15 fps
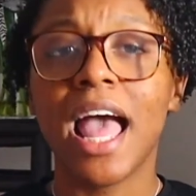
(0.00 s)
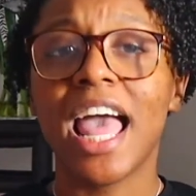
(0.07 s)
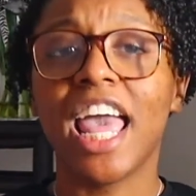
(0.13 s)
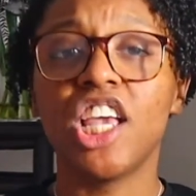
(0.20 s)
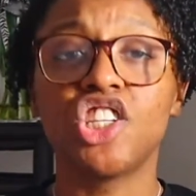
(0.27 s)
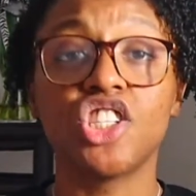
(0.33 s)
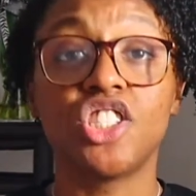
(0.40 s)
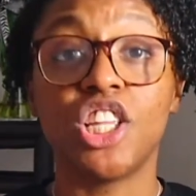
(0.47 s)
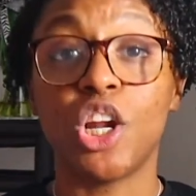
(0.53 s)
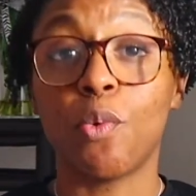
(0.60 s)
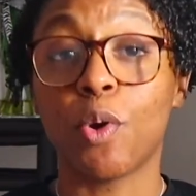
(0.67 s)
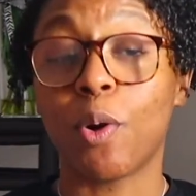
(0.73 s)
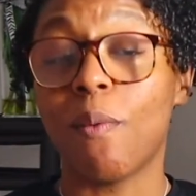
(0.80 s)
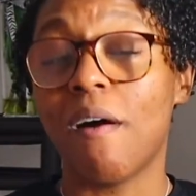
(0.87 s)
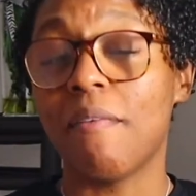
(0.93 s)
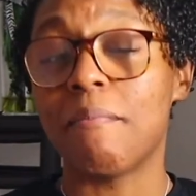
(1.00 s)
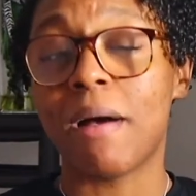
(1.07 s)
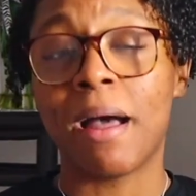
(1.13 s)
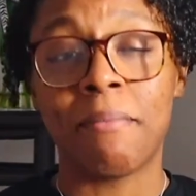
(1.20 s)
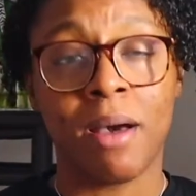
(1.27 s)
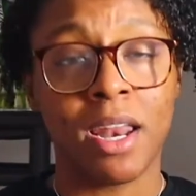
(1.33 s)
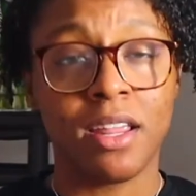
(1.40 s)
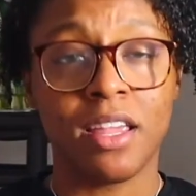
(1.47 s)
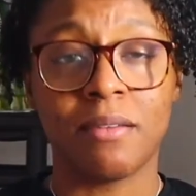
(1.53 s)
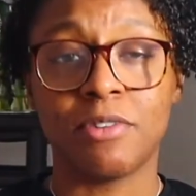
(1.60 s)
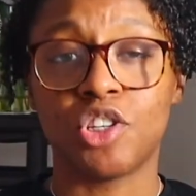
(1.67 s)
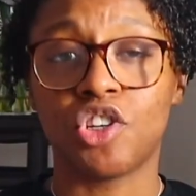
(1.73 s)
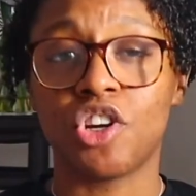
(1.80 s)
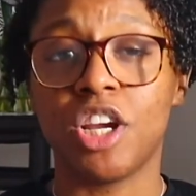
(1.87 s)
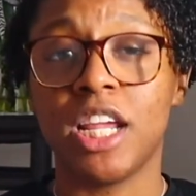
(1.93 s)
It just didn't work well with my body
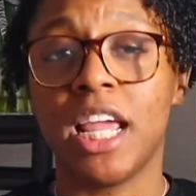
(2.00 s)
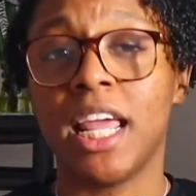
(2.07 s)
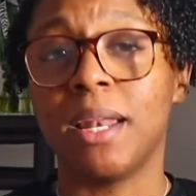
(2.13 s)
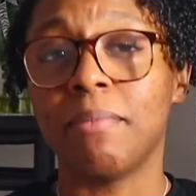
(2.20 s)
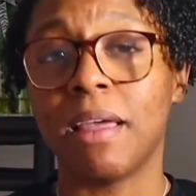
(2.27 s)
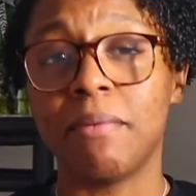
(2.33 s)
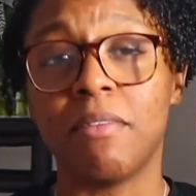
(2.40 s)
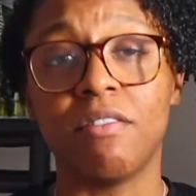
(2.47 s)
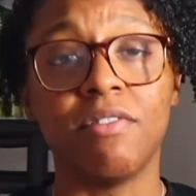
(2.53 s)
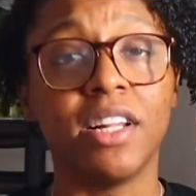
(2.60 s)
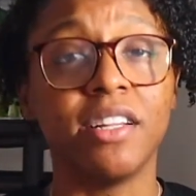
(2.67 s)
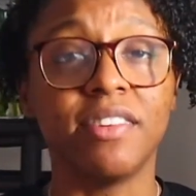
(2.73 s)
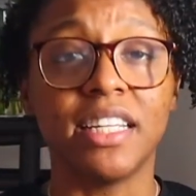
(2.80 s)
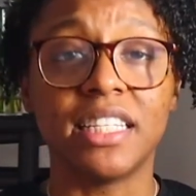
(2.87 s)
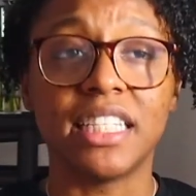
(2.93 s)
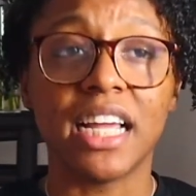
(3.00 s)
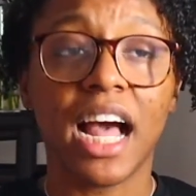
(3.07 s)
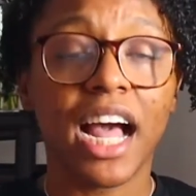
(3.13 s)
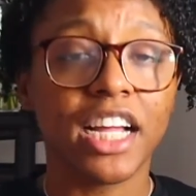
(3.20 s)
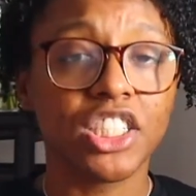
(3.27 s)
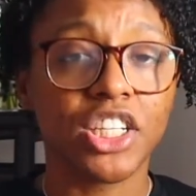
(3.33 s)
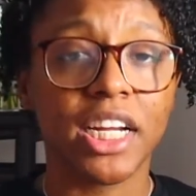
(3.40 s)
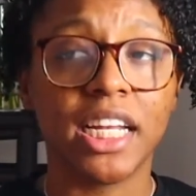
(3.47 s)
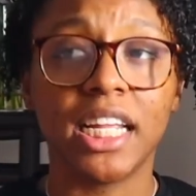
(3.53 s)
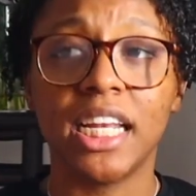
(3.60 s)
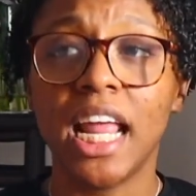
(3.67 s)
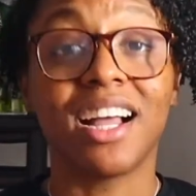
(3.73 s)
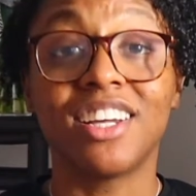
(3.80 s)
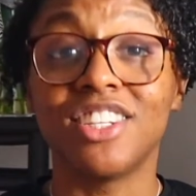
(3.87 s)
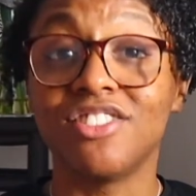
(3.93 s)
chemistry. It made me really, really dehydrated.
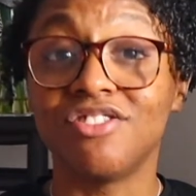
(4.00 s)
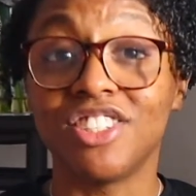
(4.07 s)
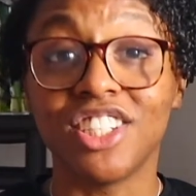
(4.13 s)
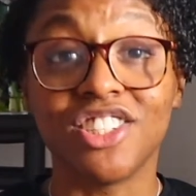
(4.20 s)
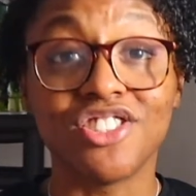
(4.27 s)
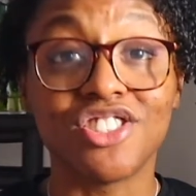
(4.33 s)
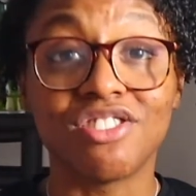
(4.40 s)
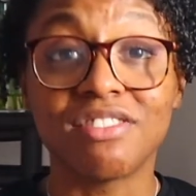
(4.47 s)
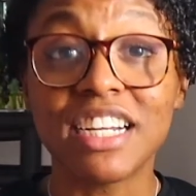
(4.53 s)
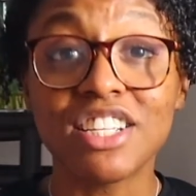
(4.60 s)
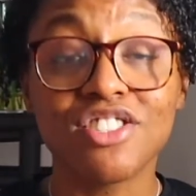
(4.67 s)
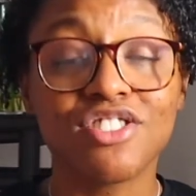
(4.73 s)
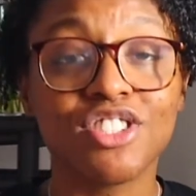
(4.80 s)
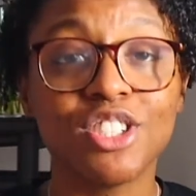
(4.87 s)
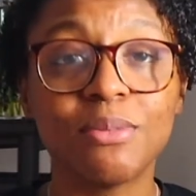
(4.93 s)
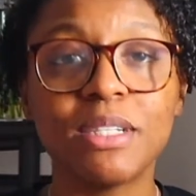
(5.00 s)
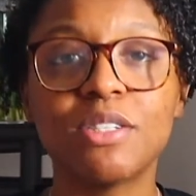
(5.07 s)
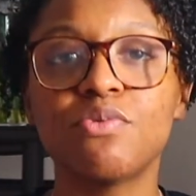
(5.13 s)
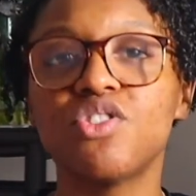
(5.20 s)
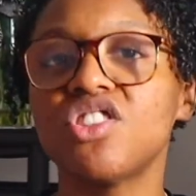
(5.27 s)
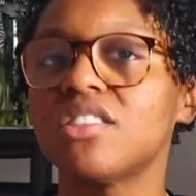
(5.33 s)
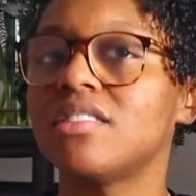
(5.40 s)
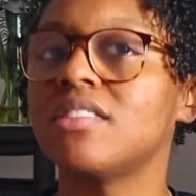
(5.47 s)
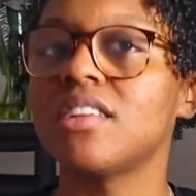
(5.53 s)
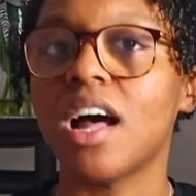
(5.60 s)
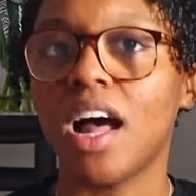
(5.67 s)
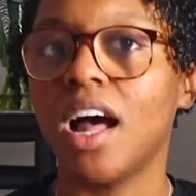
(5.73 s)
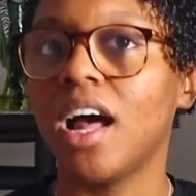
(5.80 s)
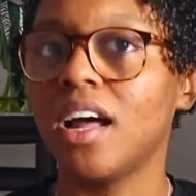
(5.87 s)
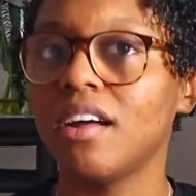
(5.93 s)
I couldn't really use the restroom. It was just
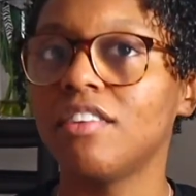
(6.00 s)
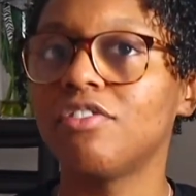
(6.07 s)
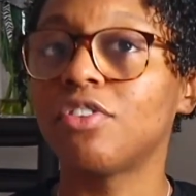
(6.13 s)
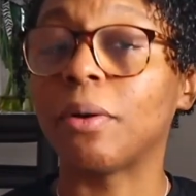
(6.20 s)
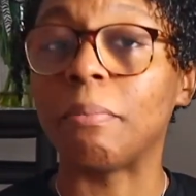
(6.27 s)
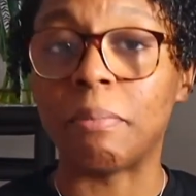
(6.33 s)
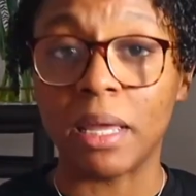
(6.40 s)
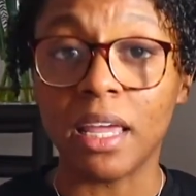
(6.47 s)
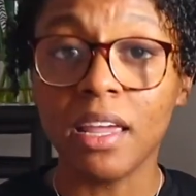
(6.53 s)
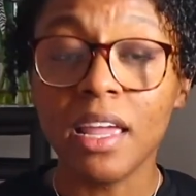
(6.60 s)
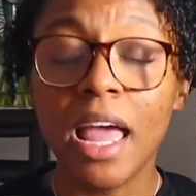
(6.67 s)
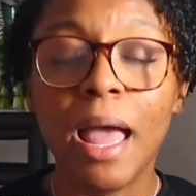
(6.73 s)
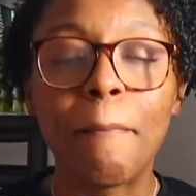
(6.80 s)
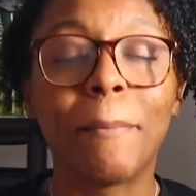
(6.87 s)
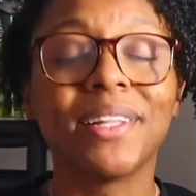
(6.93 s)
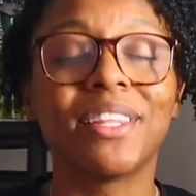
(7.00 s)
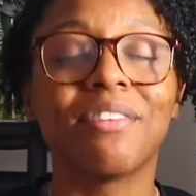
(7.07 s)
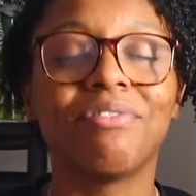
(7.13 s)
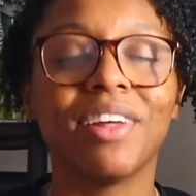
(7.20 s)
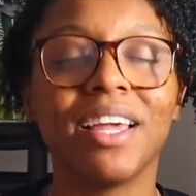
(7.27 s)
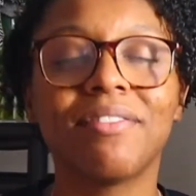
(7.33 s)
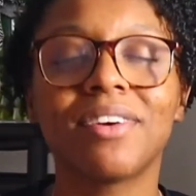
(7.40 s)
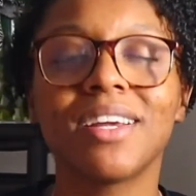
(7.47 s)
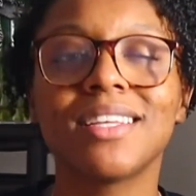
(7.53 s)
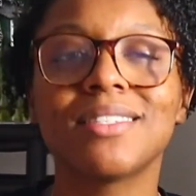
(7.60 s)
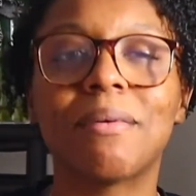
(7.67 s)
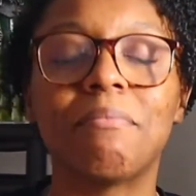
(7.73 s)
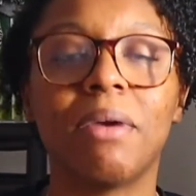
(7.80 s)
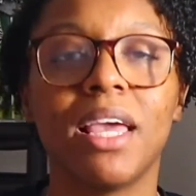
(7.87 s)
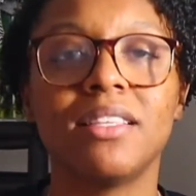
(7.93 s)
not for me. But the flavor is
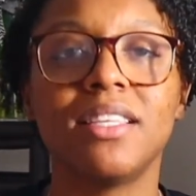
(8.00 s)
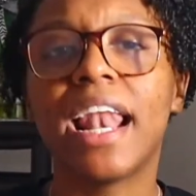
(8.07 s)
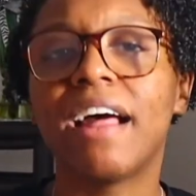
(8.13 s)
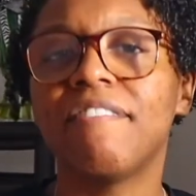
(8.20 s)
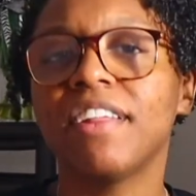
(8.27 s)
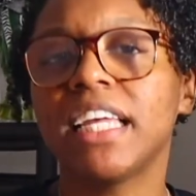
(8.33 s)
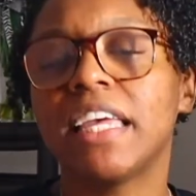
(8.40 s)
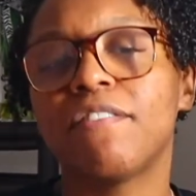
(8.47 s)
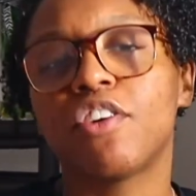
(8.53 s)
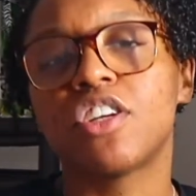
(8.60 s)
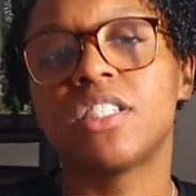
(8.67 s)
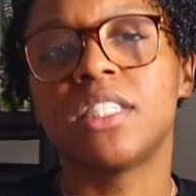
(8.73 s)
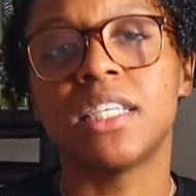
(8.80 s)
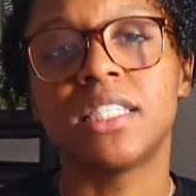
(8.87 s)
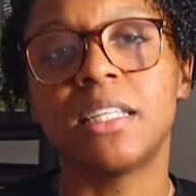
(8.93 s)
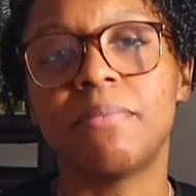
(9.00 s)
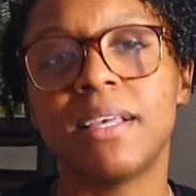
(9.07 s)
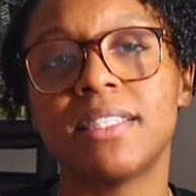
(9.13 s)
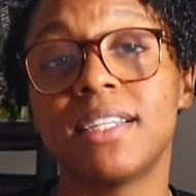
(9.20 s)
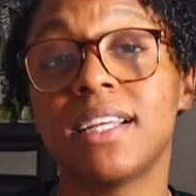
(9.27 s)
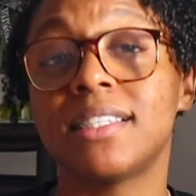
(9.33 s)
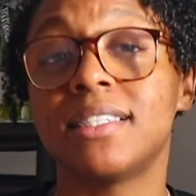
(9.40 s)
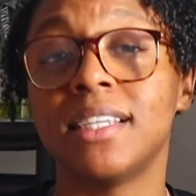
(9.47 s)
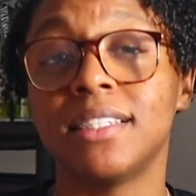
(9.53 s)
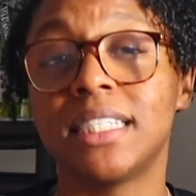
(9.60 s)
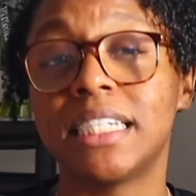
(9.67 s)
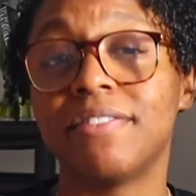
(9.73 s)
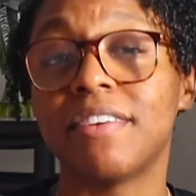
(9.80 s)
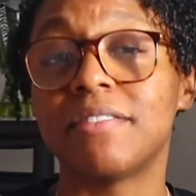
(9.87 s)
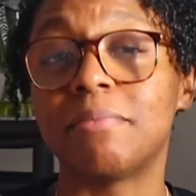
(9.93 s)
amazing. And I feel like if your system isn't as
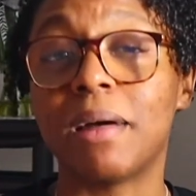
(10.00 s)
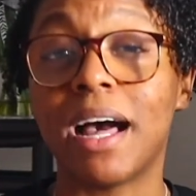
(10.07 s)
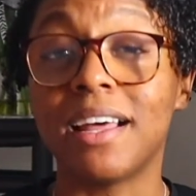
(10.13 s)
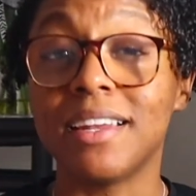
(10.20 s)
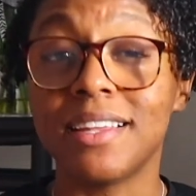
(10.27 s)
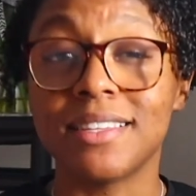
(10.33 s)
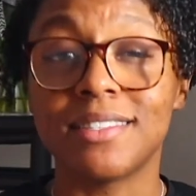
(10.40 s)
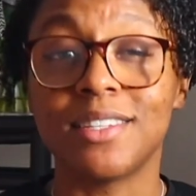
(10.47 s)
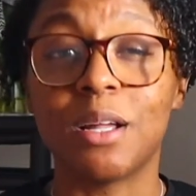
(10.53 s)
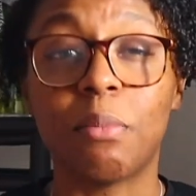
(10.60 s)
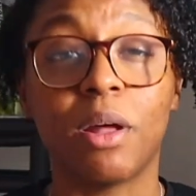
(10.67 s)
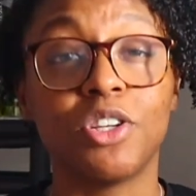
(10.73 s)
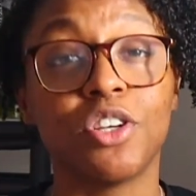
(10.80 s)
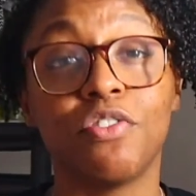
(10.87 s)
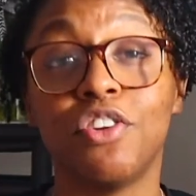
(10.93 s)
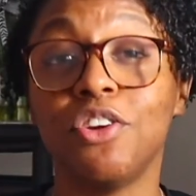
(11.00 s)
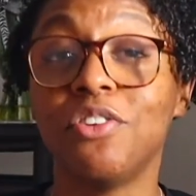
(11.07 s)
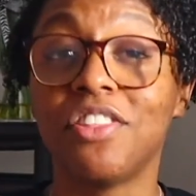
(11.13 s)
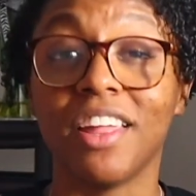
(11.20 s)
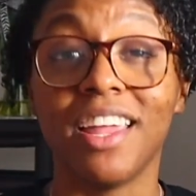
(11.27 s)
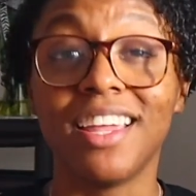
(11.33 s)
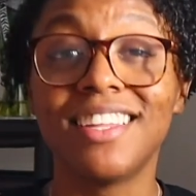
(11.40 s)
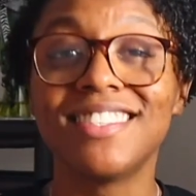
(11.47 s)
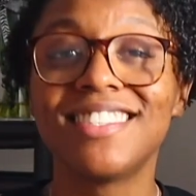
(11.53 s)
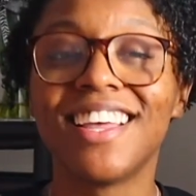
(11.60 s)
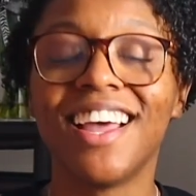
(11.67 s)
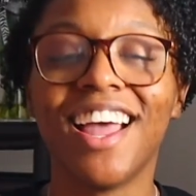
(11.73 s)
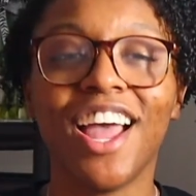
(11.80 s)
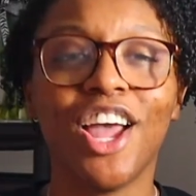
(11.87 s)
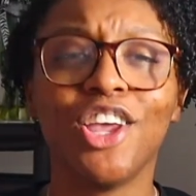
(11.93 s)
sensitive as mine is to a bunch of new things,
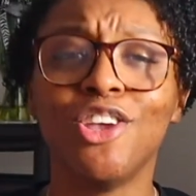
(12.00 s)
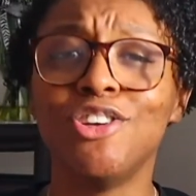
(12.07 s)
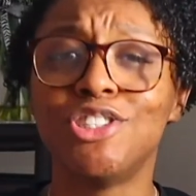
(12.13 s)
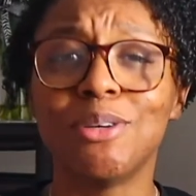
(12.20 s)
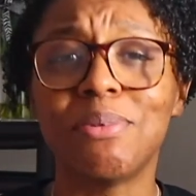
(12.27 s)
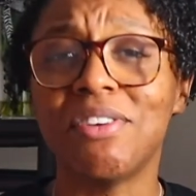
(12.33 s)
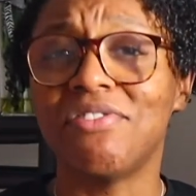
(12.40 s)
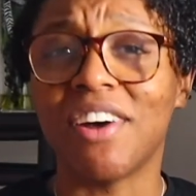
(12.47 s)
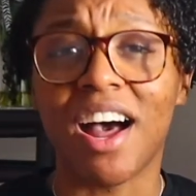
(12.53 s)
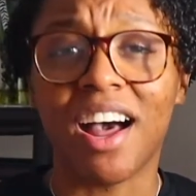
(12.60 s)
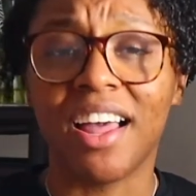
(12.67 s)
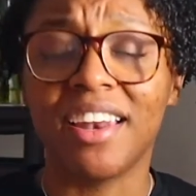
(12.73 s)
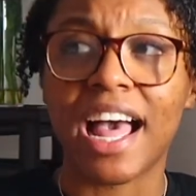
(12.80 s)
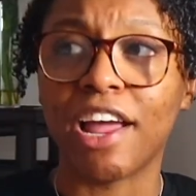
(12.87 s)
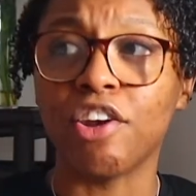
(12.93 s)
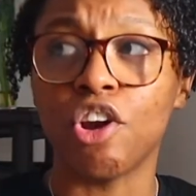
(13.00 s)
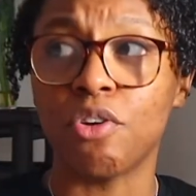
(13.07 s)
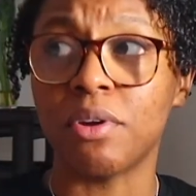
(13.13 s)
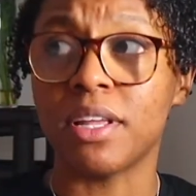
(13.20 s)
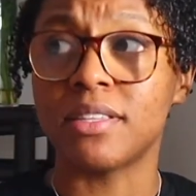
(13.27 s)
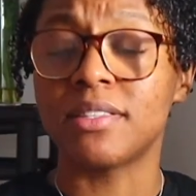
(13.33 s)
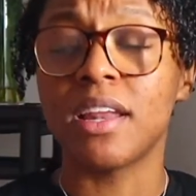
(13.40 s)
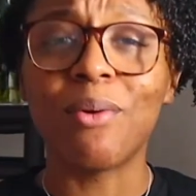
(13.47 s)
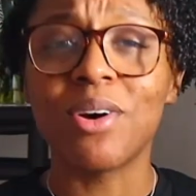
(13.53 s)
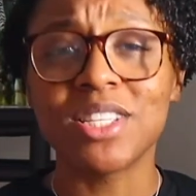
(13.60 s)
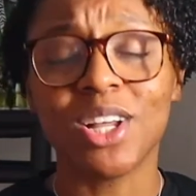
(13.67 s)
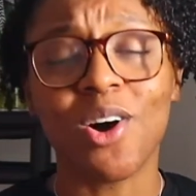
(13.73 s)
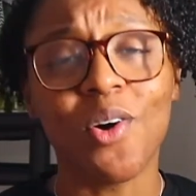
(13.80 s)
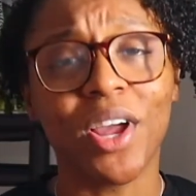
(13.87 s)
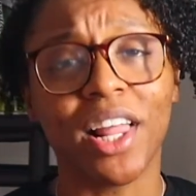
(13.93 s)
you should be fine. I noticed I
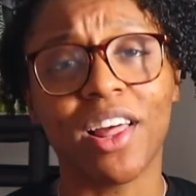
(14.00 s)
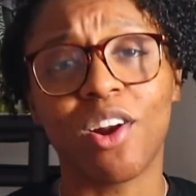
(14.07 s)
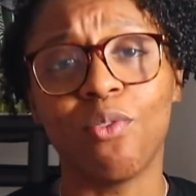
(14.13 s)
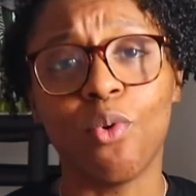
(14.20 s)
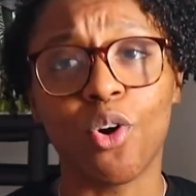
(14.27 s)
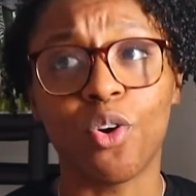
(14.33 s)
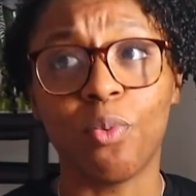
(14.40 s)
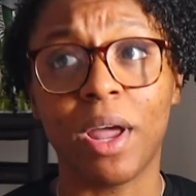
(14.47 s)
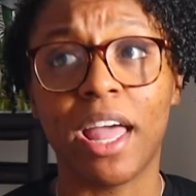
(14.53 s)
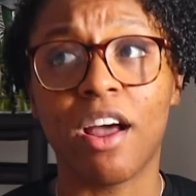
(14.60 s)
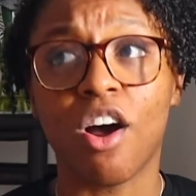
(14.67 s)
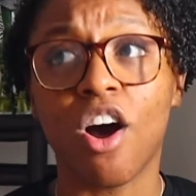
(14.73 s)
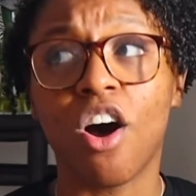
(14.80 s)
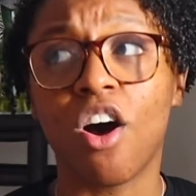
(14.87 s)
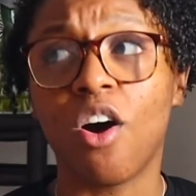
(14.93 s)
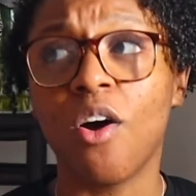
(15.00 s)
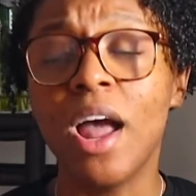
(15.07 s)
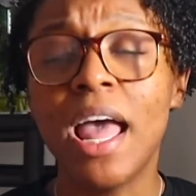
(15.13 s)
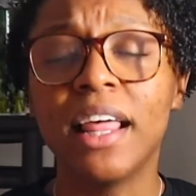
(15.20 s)
wasn't holding a lot of water weight at all.